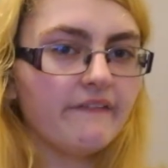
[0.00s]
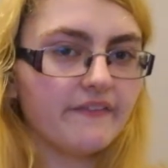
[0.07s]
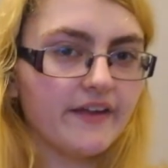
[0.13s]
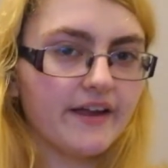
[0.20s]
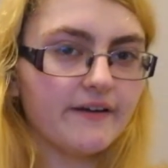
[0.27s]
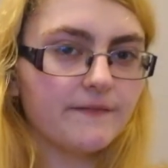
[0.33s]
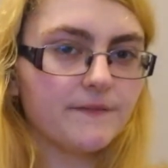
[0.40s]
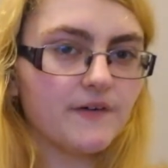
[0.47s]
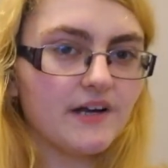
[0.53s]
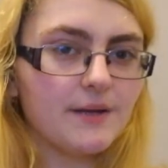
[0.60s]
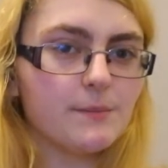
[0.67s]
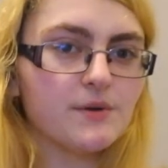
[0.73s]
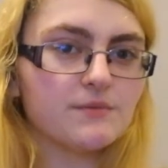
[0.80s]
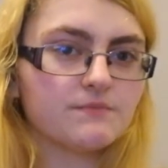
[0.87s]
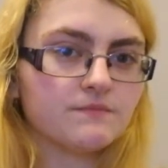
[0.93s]
Now,
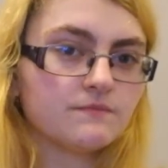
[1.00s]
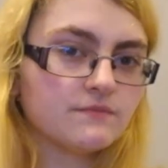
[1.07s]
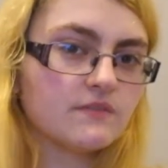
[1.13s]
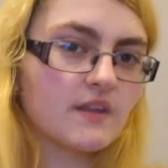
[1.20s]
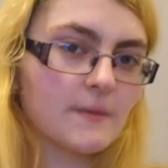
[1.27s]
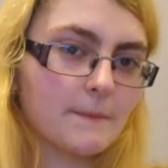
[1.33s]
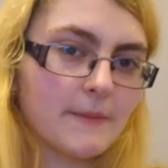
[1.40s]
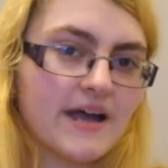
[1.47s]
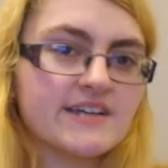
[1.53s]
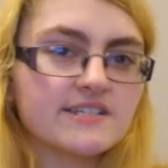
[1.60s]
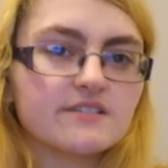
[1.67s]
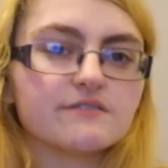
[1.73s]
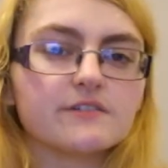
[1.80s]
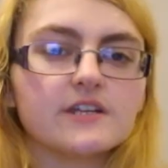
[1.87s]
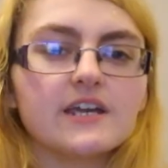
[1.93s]
I'm a
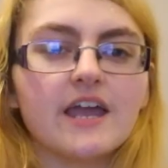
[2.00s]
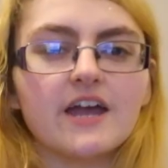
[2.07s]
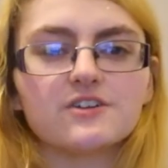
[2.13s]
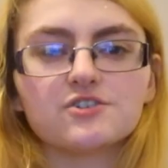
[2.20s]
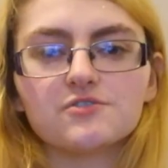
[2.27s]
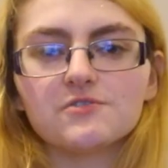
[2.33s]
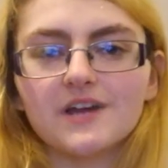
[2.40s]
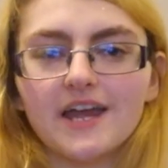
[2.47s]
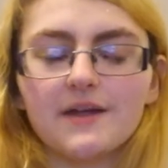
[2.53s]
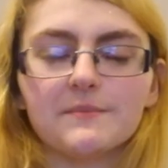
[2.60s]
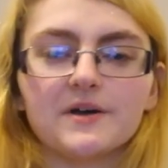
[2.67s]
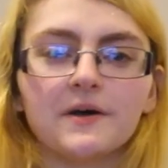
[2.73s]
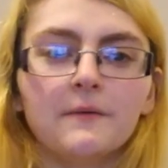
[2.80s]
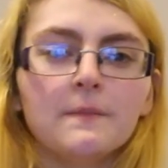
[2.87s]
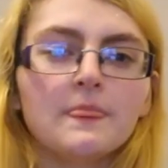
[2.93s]
massively casual
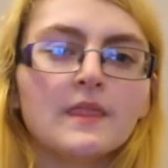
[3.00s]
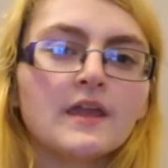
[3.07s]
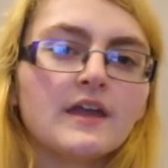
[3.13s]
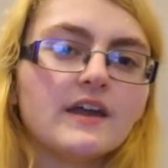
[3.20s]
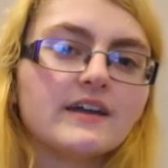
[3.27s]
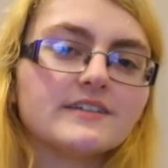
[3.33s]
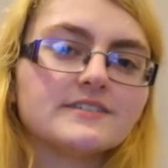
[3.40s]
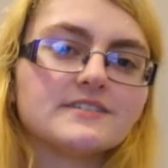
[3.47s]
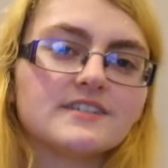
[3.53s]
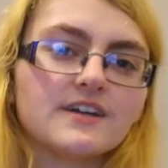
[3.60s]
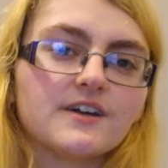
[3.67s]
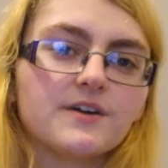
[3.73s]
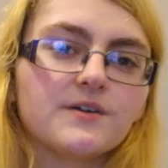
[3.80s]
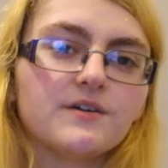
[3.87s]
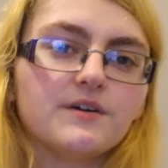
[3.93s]
gamer,
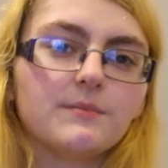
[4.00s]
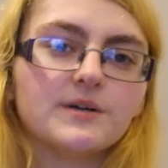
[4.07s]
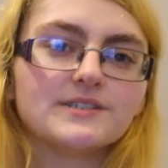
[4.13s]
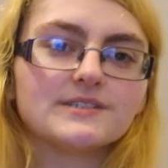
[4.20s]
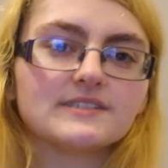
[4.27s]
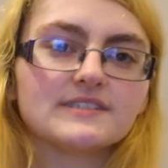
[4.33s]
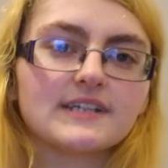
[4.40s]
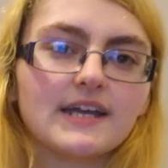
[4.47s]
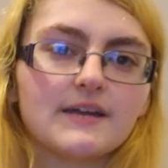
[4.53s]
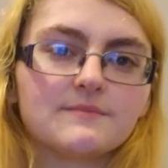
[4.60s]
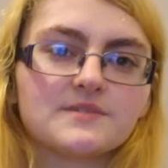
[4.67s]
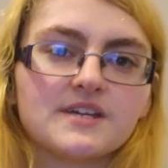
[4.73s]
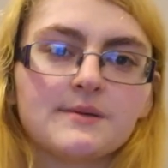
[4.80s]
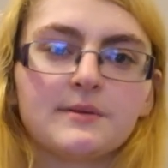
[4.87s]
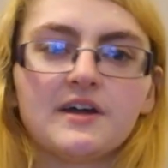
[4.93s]
so most of the
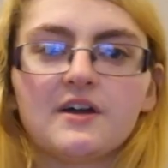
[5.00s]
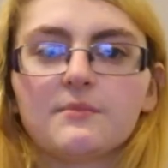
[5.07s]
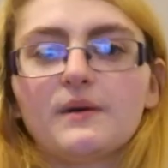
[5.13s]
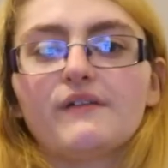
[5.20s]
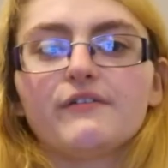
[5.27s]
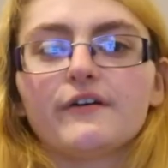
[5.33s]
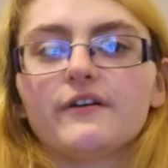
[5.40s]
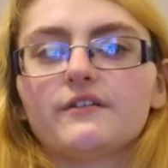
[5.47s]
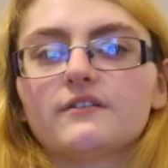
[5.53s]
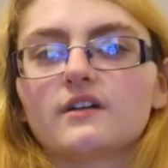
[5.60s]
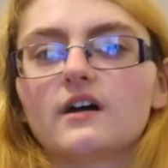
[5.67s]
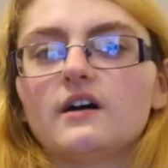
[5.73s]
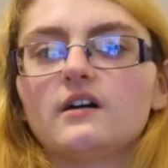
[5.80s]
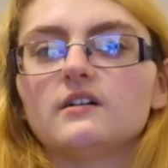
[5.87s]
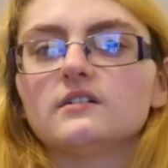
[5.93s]
games I play on my phone
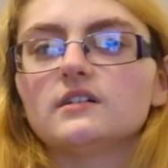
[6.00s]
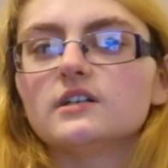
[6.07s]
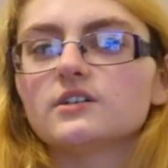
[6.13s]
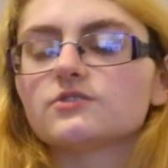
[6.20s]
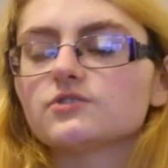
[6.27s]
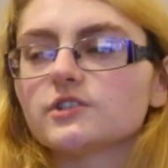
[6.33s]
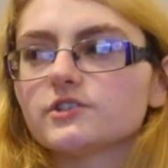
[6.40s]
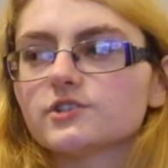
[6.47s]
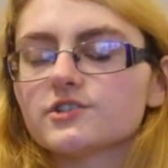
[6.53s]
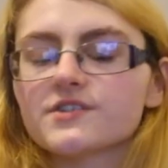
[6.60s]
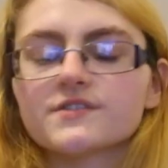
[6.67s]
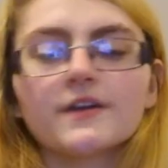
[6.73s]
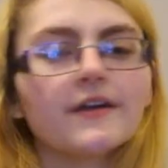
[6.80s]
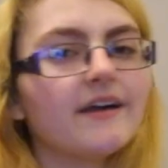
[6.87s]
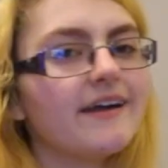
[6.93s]
are
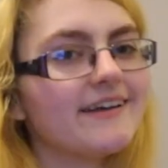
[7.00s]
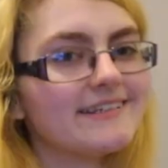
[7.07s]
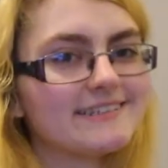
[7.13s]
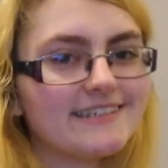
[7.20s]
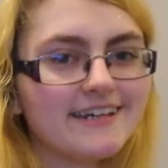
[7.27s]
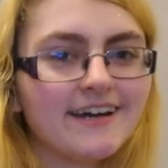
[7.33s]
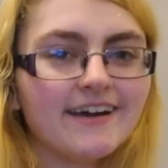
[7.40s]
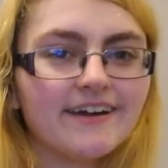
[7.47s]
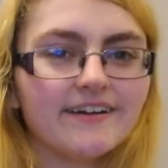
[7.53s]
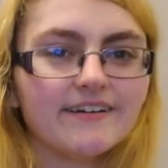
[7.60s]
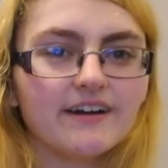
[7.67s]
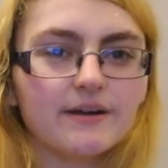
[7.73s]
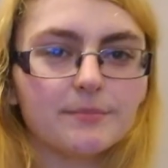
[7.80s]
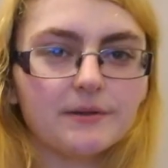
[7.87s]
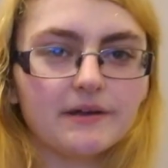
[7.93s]
atrocious.
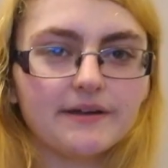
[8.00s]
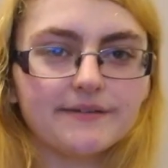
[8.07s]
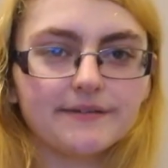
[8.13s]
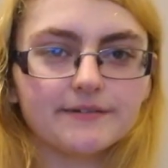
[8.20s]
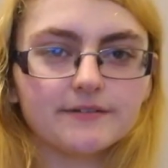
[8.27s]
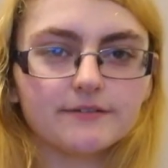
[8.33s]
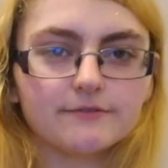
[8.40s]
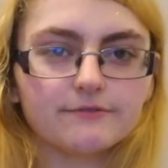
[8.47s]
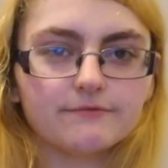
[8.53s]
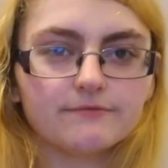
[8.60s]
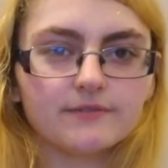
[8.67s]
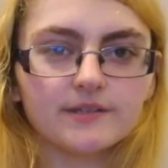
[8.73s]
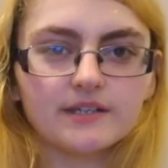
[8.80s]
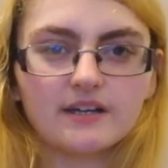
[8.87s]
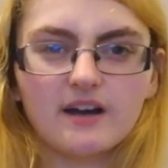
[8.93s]
So I play a lot of,
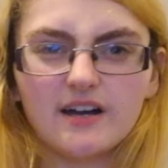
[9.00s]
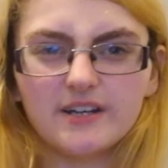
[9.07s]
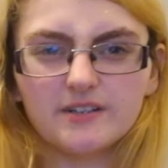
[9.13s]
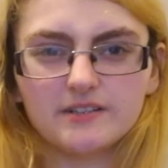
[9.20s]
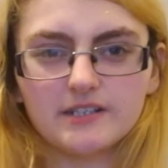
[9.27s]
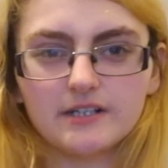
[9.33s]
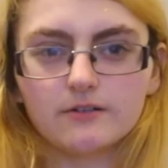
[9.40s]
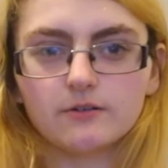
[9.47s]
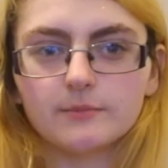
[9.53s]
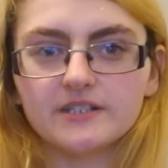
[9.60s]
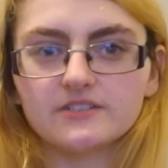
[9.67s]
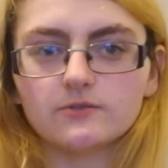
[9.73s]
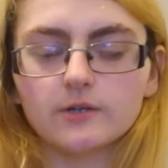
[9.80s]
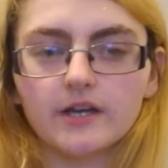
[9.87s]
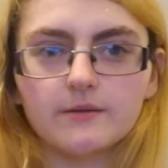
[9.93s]
idle
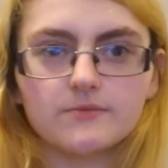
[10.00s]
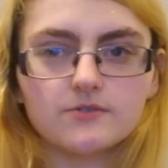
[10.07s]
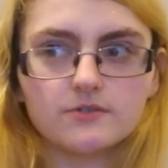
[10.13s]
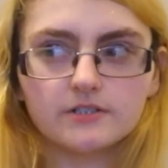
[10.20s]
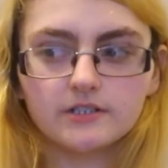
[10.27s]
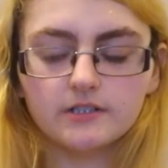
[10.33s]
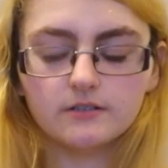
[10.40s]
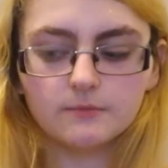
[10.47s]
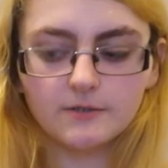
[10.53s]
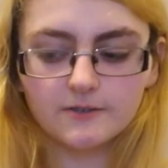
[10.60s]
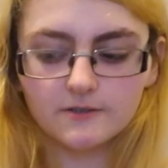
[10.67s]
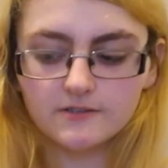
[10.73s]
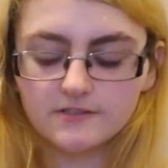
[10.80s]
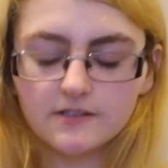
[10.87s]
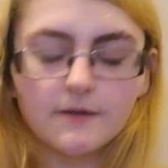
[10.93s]
incremental games, really, to be
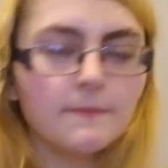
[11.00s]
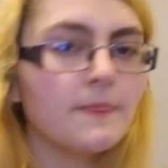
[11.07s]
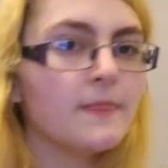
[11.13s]
honest.